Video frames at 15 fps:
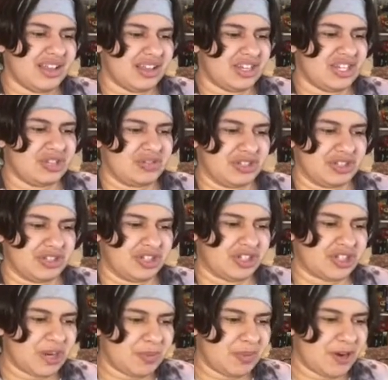She was a
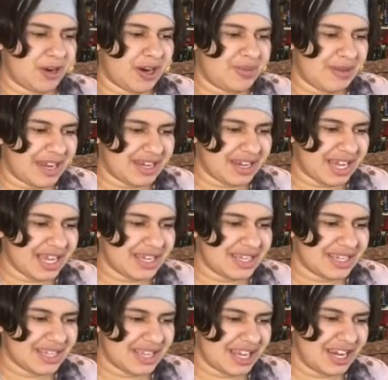stripper by night
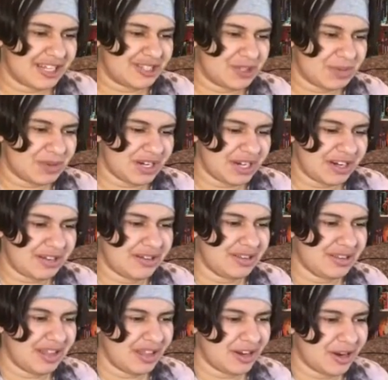and a
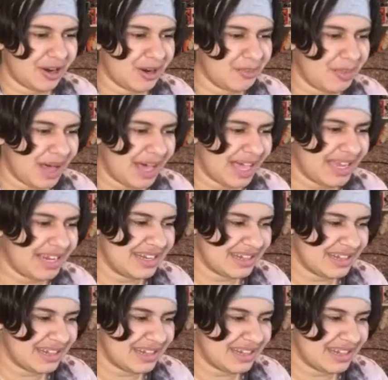superhero later by